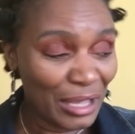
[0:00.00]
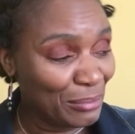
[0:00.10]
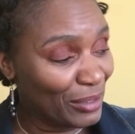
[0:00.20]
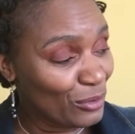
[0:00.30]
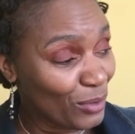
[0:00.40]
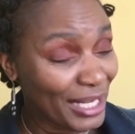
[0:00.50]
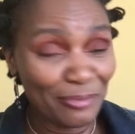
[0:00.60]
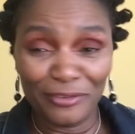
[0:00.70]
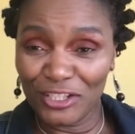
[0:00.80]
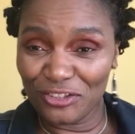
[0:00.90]
but the one I'm
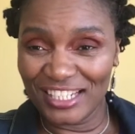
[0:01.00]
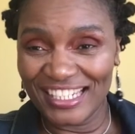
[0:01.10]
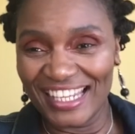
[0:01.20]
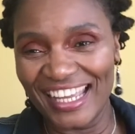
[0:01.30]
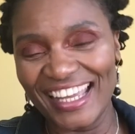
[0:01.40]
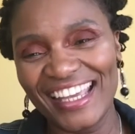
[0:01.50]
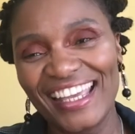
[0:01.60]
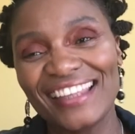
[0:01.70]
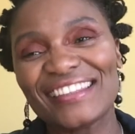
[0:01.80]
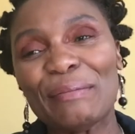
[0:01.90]
featuring today
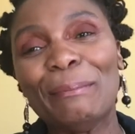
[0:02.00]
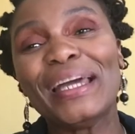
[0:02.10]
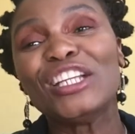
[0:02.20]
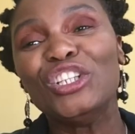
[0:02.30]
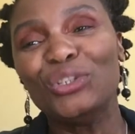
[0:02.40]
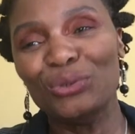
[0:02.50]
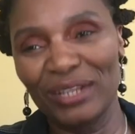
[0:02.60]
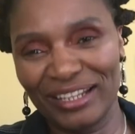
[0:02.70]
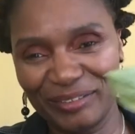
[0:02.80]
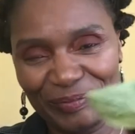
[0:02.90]
is the manjula.